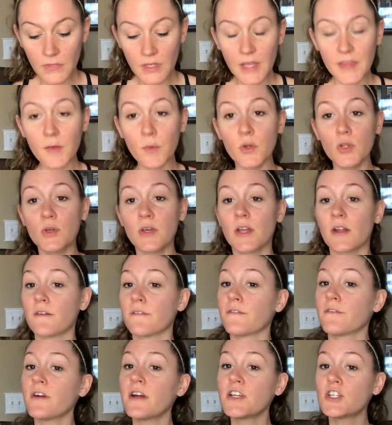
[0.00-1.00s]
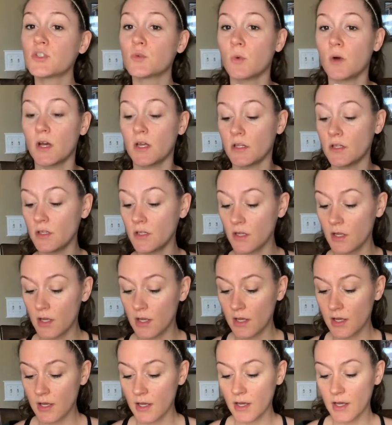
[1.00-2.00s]
then when you get a fresh one,
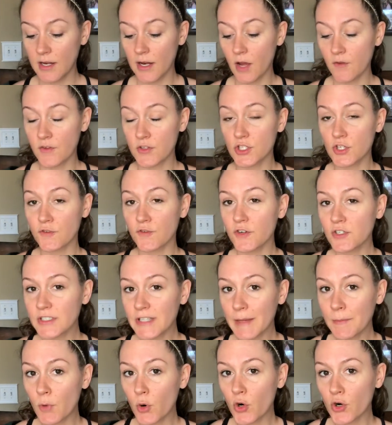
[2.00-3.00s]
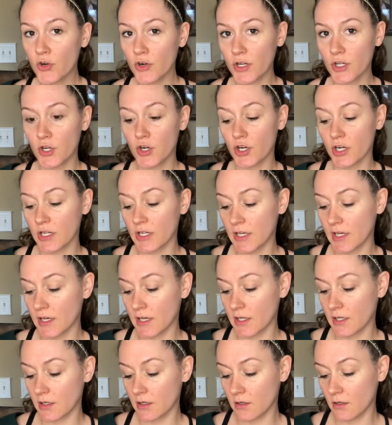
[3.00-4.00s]
now if it's your first time ordering, you're gonna
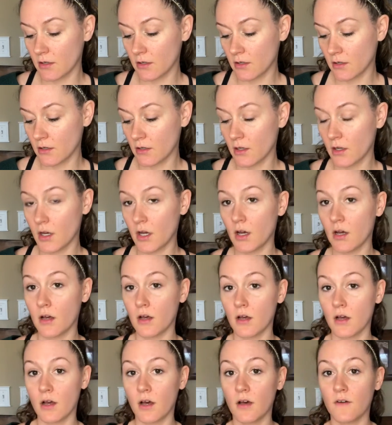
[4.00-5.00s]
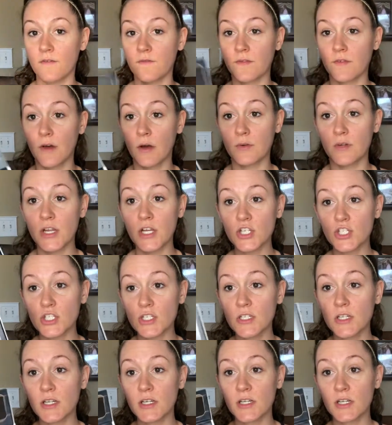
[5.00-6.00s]
get a
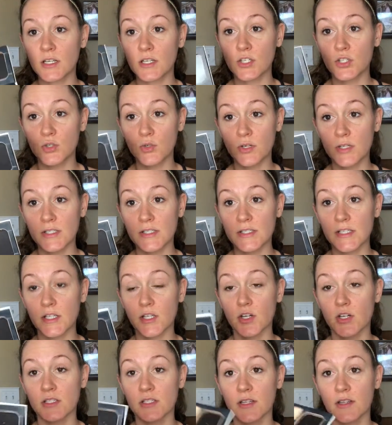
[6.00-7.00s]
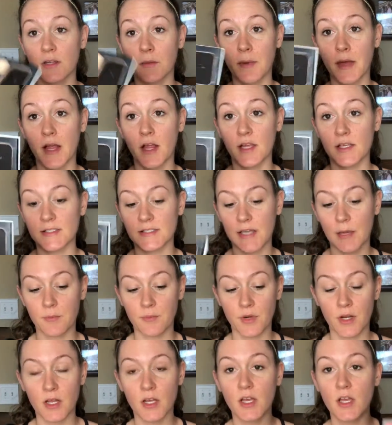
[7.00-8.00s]
foundation and 2 concealers and the palette
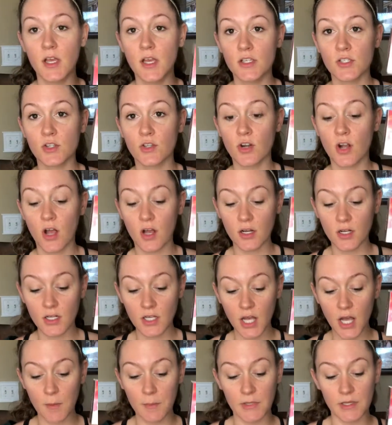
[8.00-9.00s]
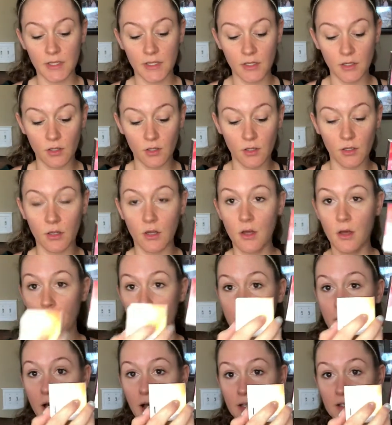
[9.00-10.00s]
separate. So they're all gonna come in little
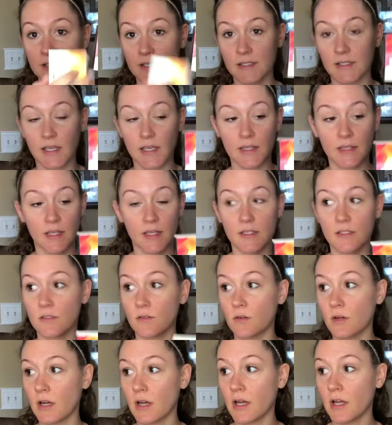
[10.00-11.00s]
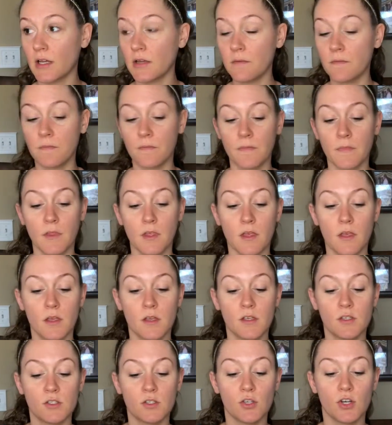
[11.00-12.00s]
boxes like this, okay?
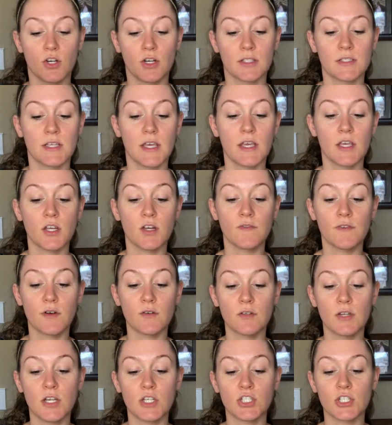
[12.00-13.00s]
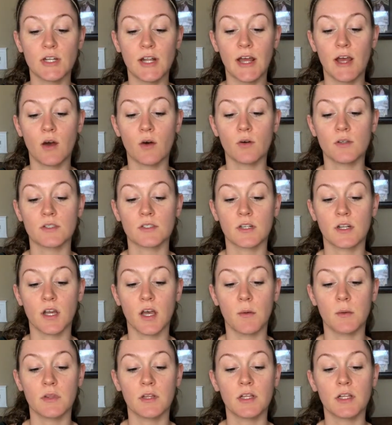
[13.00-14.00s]
So you're gonna take your foundation out. It's gonna
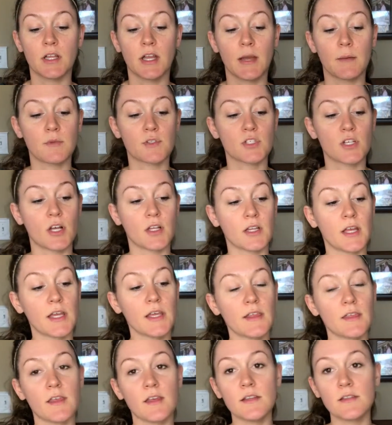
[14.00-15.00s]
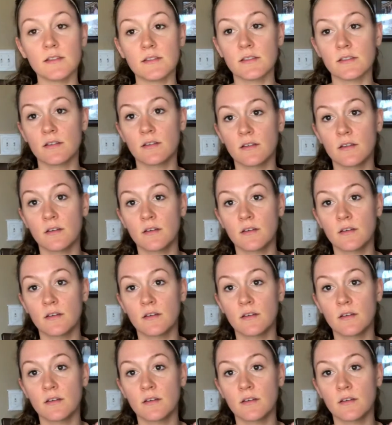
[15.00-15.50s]
come in the clamshell like this.